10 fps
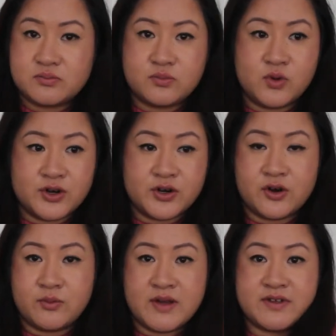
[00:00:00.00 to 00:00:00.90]

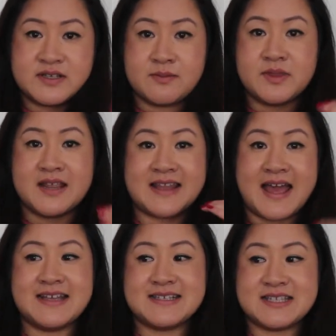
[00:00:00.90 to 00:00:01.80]
whatnot, whether something
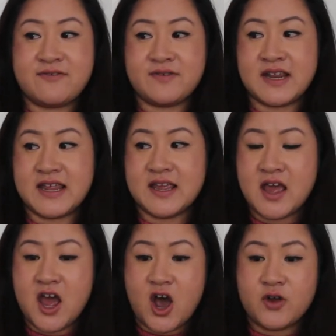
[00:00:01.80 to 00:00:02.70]
that is definitely
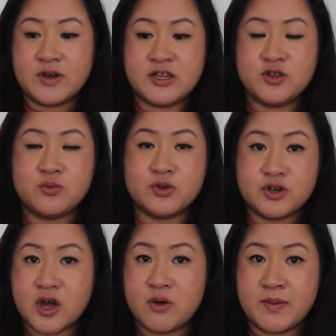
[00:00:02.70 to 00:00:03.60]
only you
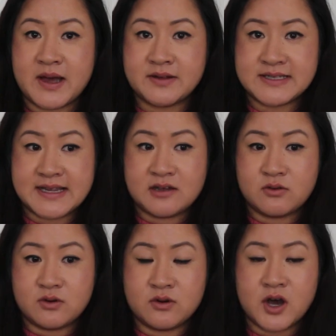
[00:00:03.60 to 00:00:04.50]
would know about it
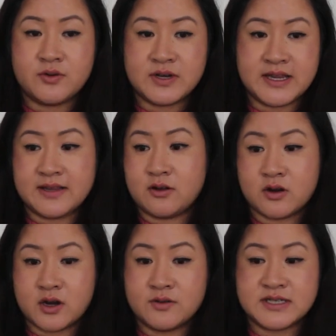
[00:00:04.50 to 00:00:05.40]
or only your
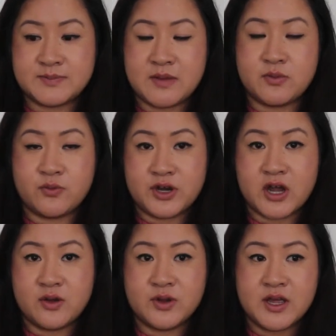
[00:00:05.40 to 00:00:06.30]
closest people would
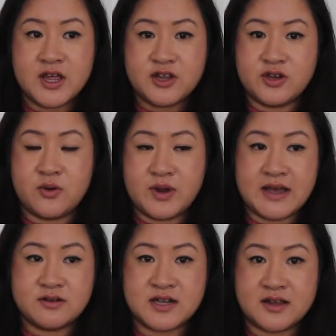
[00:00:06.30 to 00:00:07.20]
know, no one
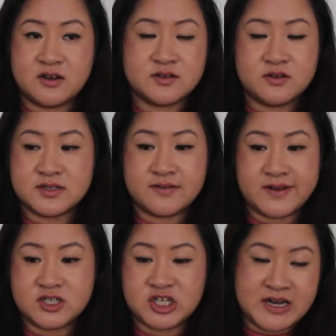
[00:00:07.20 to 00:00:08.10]
else, like not
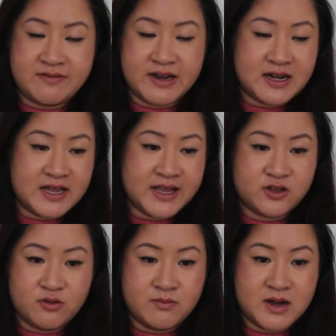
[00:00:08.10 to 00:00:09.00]
something generic
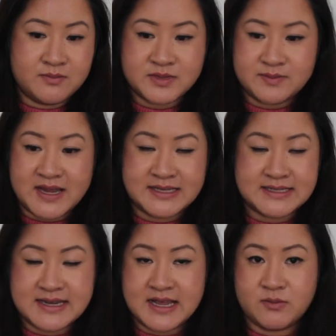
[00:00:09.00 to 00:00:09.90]
like your mum's
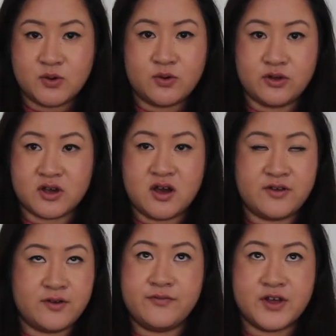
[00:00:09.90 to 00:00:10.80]
maiden name or
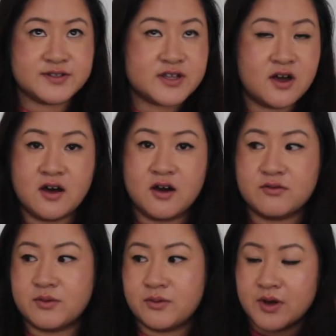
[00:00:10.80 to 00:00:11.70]
your first car
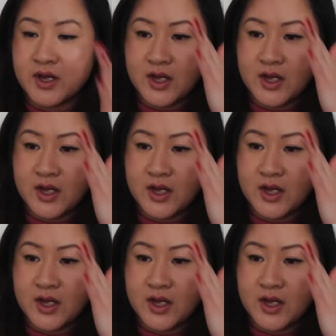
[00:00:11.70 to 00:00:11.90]
or